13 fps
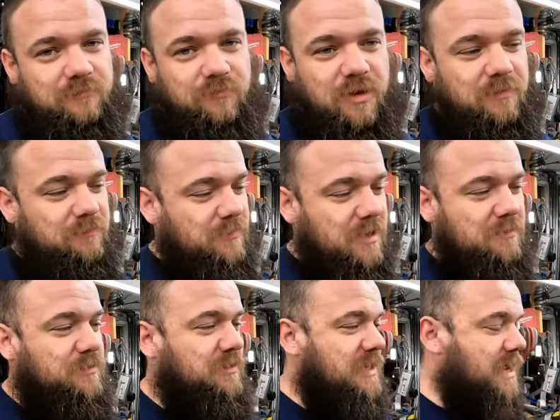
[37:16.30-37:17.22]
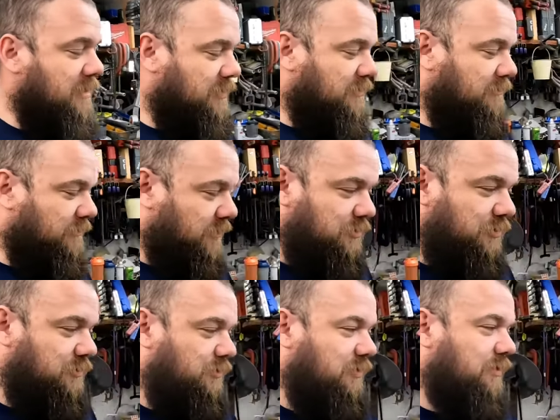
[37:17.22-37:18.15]
I'm, I'm slacking. I should
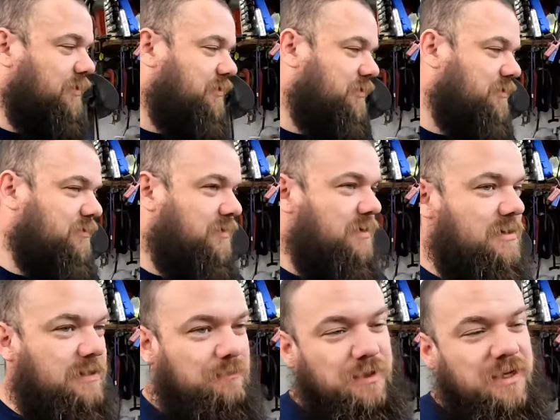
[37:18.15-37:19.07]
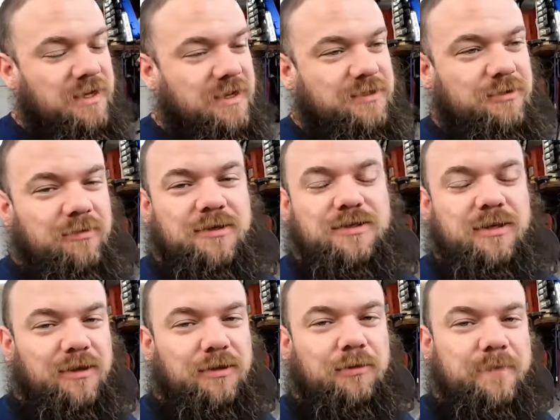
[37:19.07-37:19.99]
have started this mini nats crunch
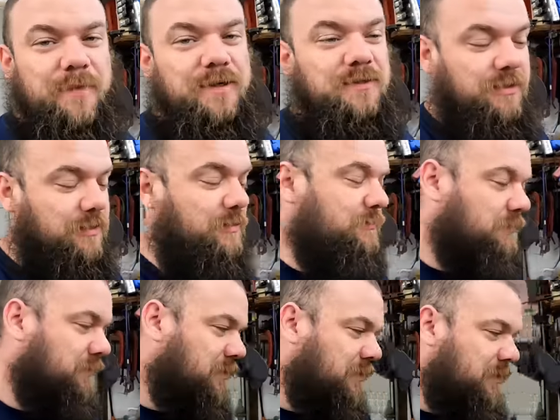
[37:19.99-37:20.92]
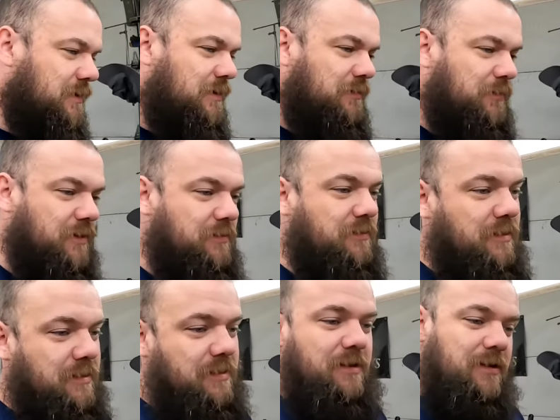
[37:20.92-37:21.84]
like three months ago. But
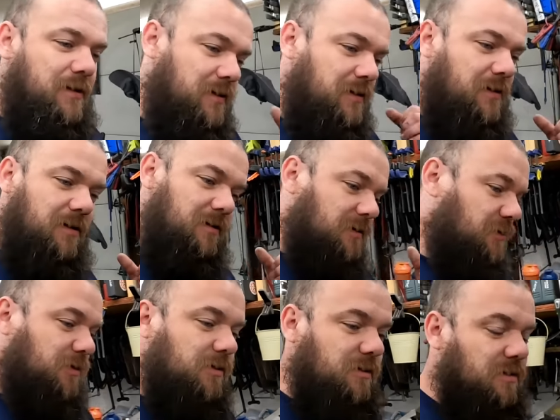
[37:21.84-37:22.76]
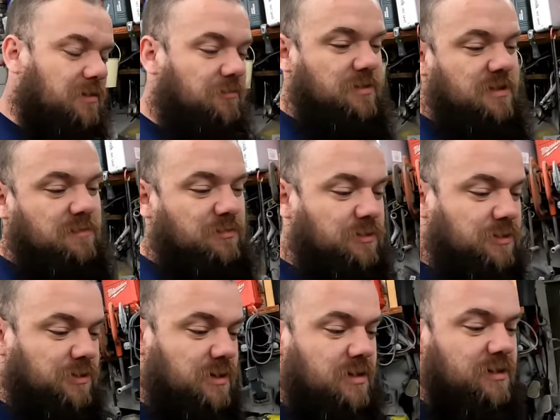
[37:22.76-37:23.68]
the truck's going to resemble a
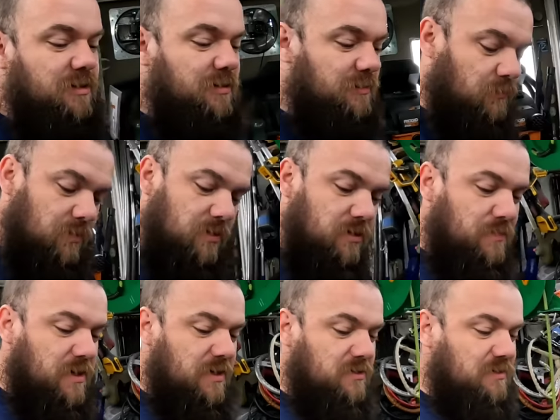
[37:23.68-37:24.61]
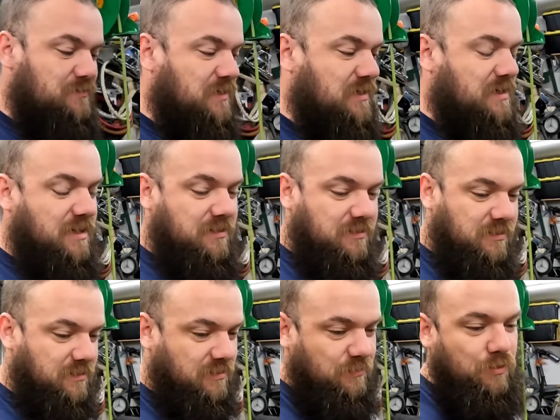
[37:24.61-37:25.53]
truck, and we're going to make it to mini nats.
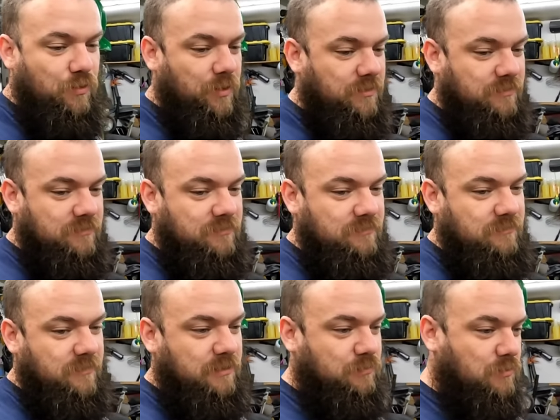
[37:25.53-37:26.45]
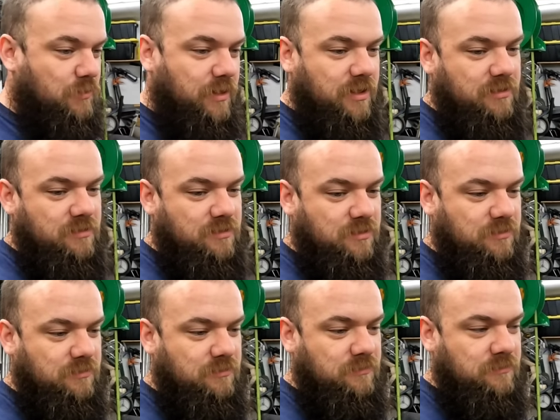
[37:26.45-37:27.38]
That's the point. That's what we're getting
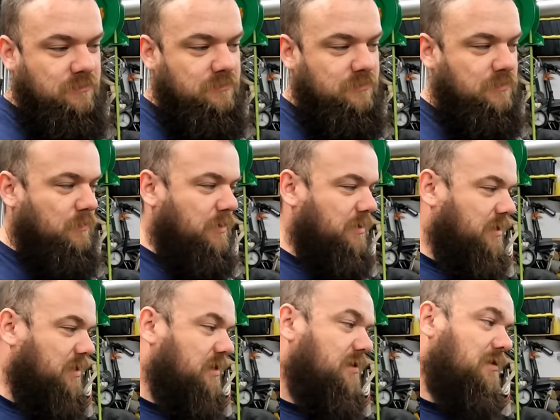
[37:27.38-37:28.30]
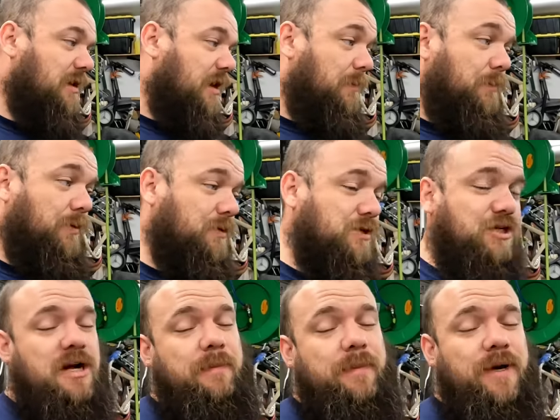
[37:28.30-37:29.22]
to. So we're going to get it up on
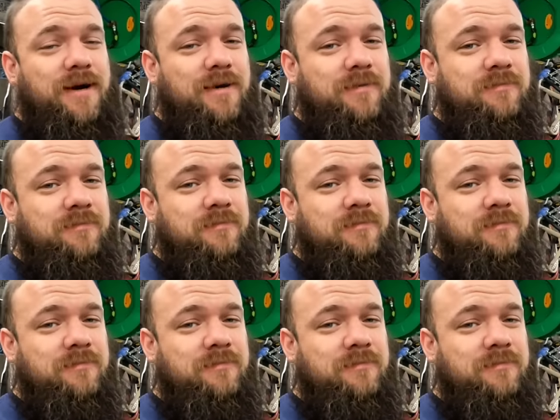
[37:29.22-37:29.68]
shop air.